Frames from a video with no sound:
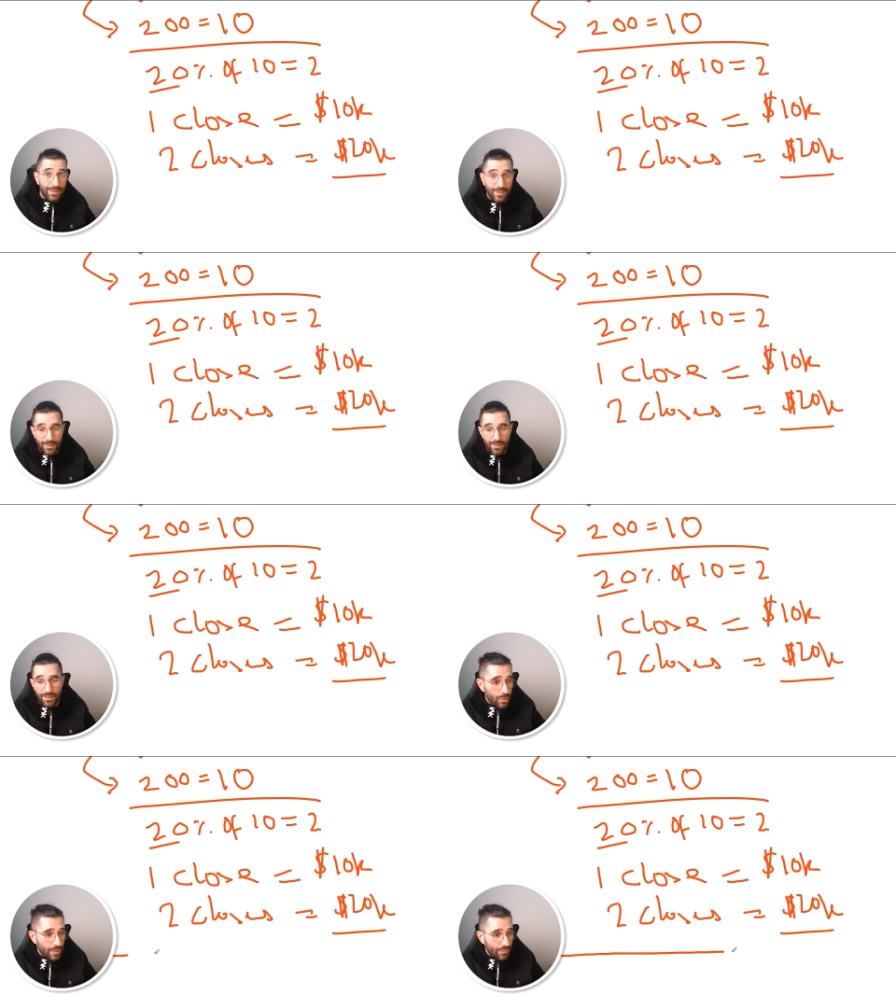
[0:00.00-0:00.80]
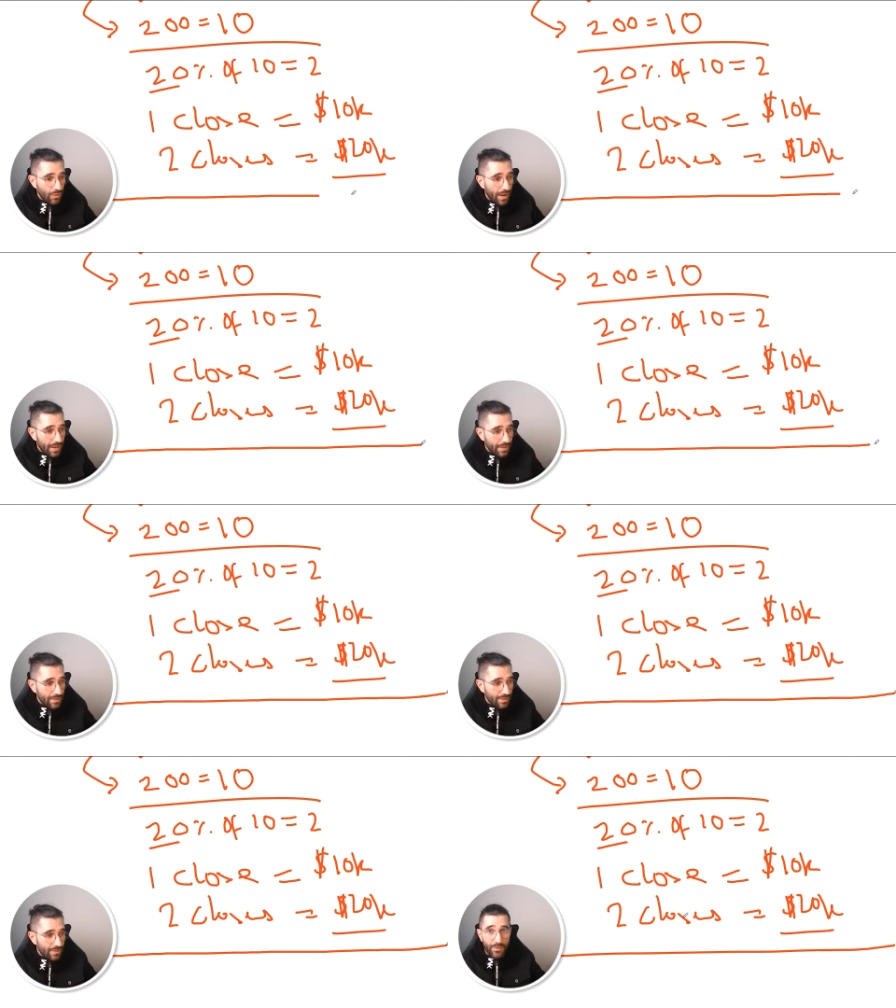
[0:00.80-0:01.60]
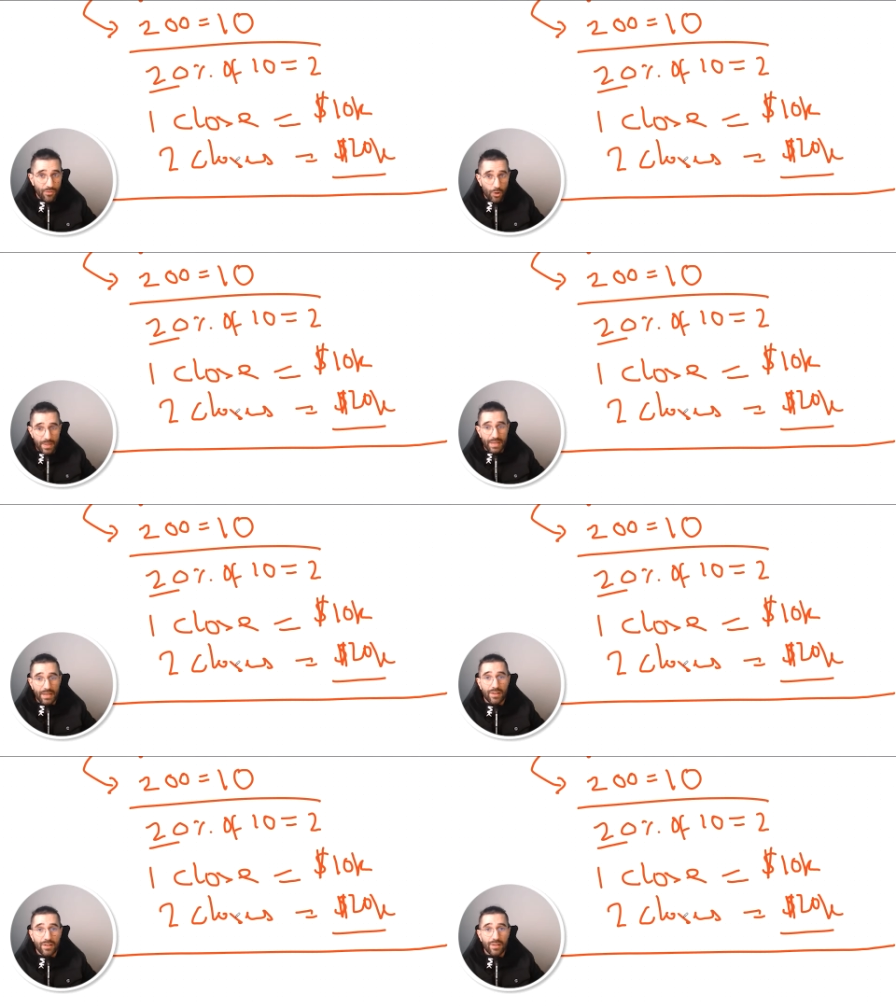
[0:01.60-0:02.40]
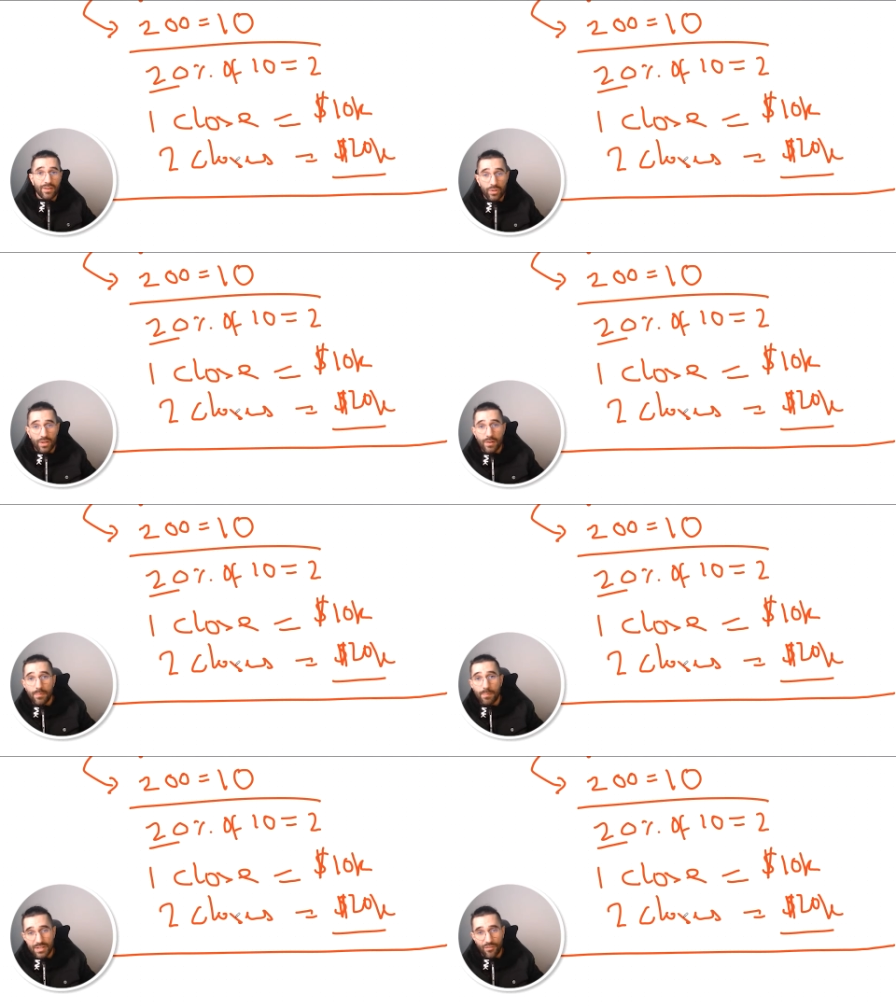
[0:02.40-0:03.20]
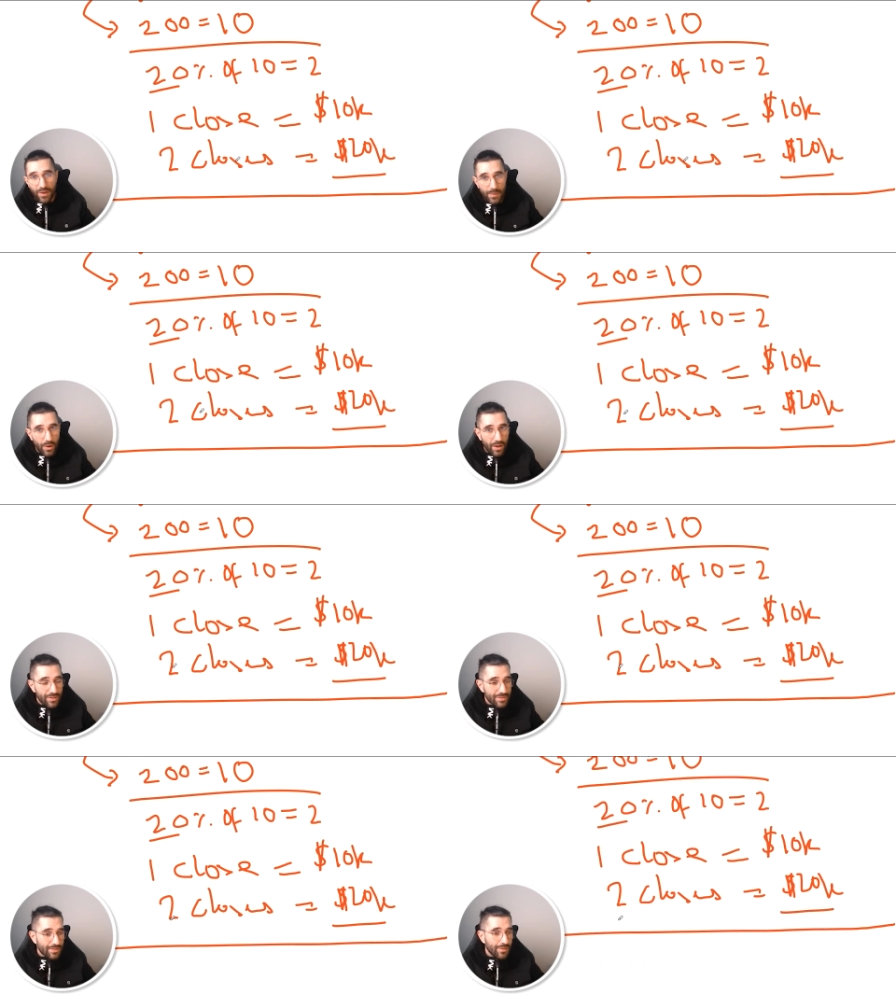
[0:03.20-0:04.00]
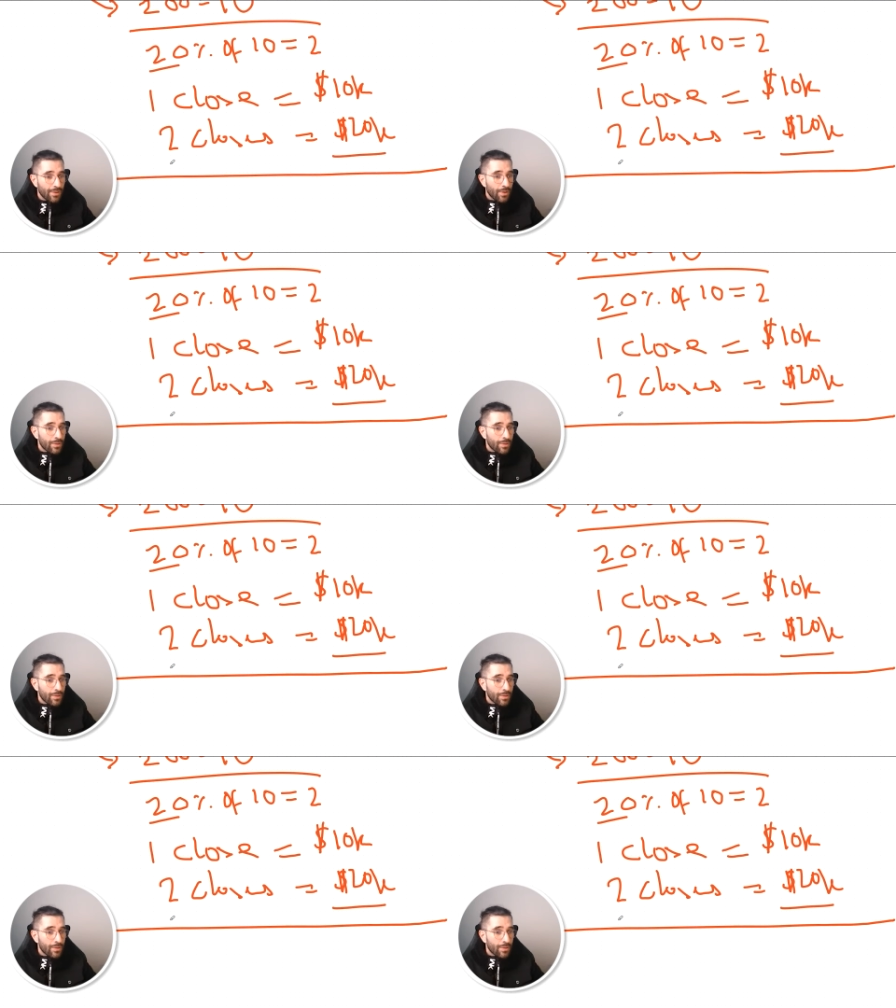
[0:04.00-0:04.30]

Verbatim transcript: instead. How do we write high performing cold messaging frameworks?